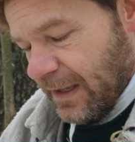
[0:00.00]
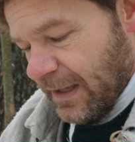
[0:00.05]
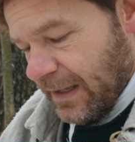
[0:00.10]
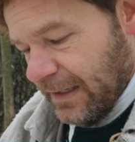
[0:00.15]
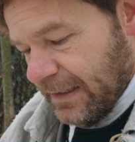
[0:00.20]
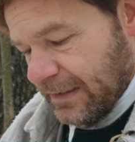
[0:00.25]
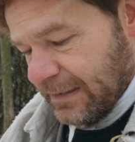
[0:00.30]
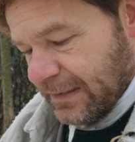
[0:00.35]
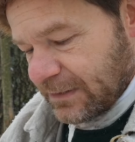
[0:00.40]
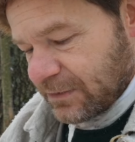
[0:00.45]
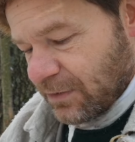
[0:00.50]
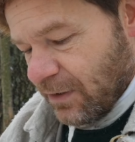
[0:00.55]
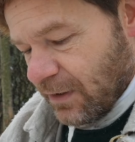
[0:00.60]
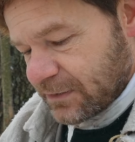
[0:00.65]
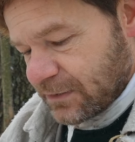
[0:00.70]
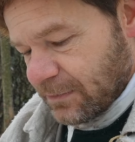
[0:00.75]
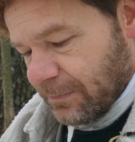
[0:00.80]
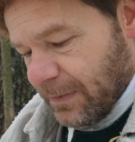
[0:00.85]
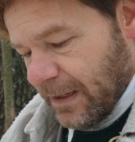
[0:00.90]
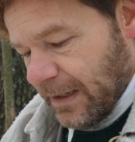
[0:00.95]
and it
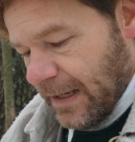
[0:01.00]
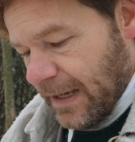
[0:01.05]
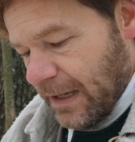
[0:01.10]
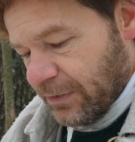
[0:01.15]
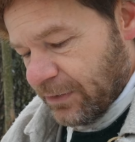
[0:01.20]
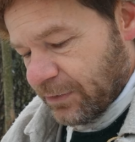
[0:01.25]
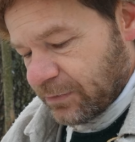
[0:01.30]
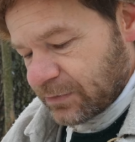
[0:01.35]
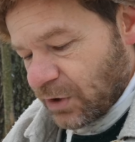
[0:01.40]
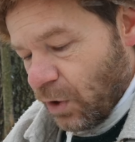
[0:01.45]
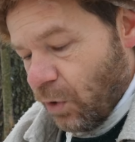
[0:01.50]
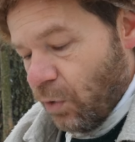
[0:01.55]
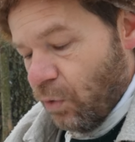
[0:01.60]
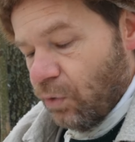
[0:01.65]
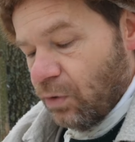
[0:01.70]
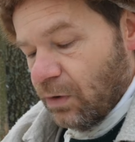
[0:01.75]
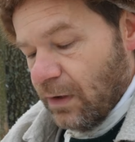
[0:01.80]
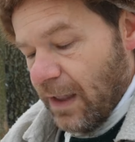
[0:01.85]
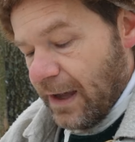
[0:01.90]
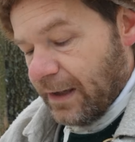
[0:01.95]
talks about how there was a
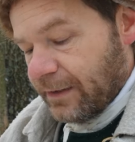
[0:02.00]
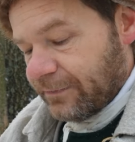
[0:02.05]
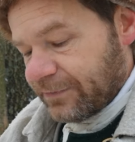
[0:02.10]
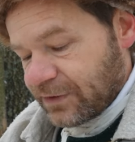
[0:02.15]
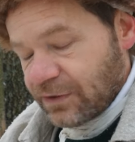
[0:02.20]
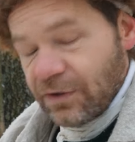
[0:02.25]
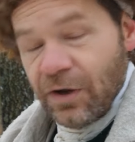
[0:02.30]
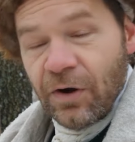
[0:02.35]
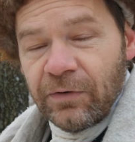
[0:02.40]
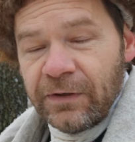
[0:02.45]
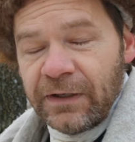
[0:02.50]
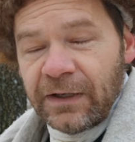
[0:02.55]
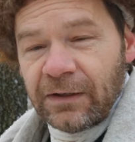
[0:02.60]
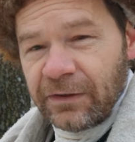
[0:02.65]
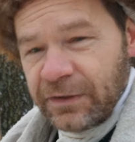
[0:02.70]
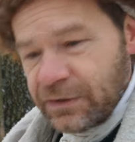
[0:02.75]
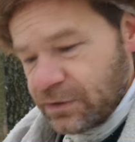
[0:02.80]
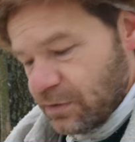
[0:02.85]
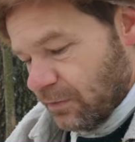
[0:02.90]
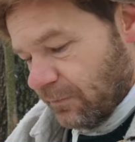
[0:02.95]
whole lot of snow,
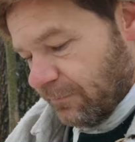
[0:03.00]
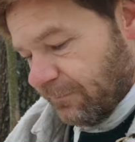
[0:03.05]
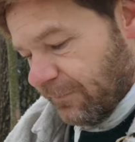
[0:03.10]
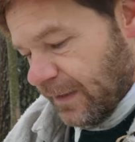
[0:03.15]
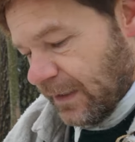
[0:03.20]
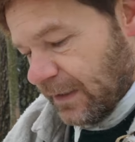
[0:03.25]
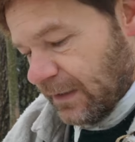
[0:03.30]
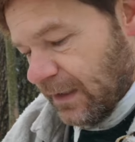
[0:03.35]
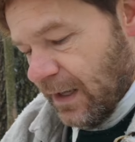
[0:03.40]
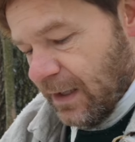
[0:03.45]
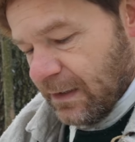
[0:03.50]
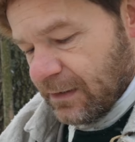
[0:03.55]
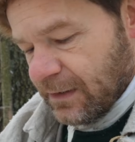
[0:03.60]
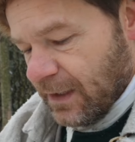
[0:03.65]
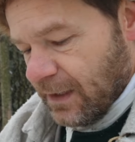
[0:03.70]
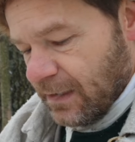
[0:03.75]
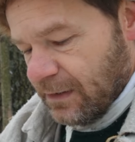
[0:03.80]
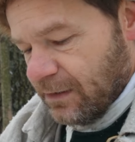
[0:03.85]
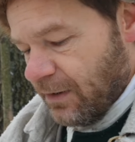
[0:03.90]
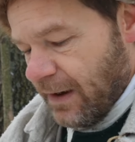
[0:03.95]
nearly two feet,
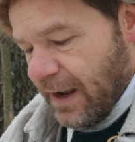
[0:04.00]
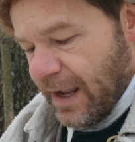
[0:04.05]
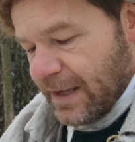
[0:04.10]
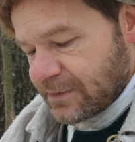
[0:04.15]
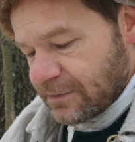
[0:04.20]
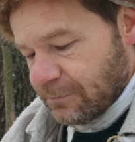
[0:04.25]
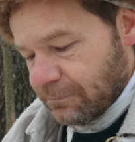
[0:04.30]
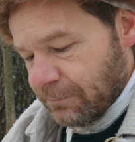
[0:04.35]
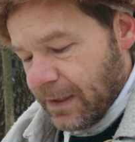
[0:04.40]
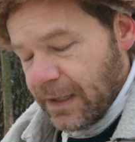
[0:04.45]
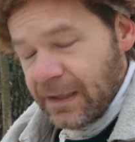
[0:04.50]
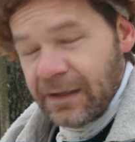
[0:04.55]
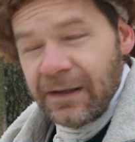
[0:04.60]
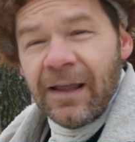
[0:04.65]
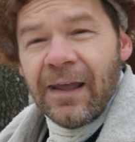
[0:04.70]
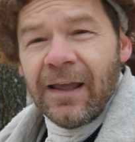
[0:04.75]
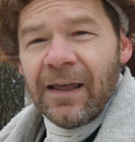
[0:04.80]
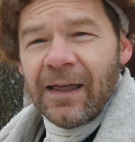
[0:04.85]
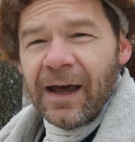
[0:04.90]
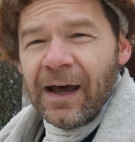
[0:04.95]
Then there hasn't been
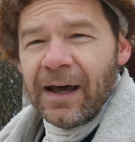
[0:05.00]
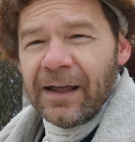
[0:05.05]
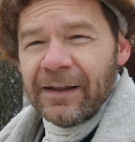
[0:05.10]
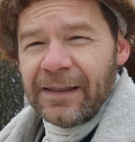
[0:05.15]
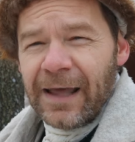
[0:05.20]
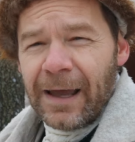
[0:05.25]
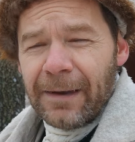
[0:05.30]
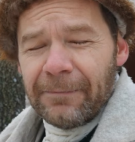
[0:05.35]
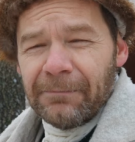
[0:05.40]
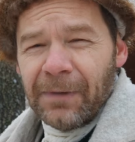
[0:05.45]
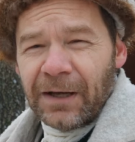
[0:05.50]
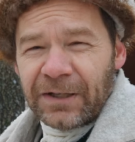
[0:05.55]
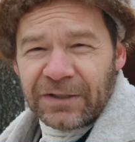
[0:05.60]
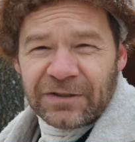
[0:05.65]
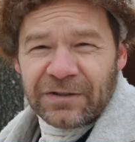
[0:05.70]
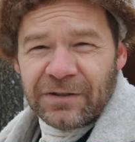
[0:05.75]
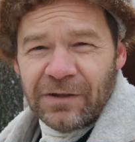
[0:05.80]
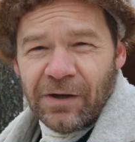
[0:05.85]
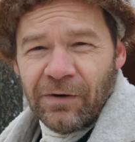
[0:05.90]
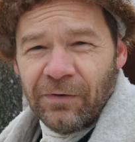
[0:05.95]
uh, that
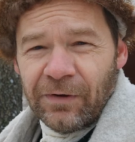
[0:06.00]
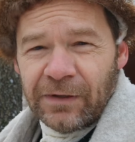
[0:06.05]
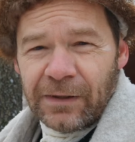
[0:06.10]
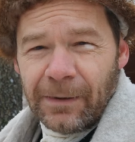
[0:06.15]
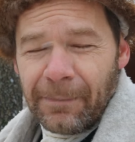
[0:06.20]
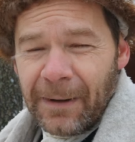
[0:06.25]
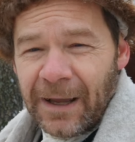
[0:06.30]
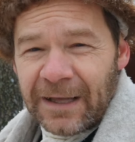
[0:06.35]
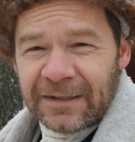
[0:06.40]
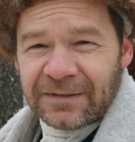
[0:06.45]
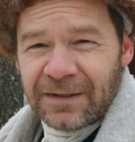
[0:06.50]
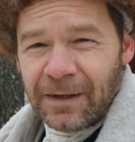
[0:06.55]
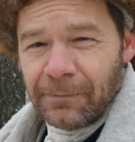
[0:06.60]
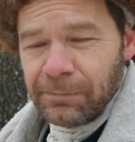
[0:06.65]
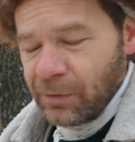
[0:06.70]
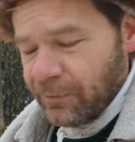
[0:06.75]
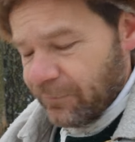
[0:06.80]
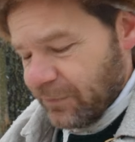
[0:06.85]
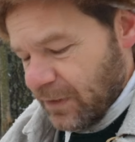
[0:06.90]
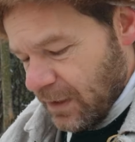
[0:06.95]
much snow in the past
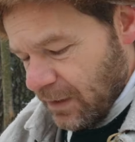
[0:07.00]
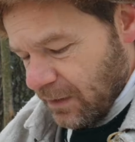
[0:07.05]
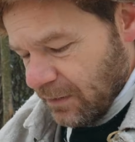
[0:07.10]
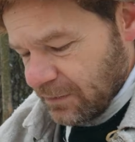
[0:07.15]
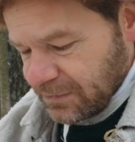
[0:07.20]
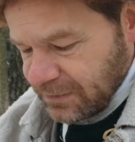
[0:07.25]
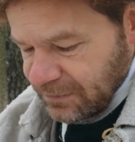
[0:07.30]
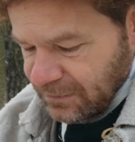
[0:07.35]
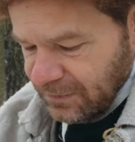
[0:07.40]
couple of years.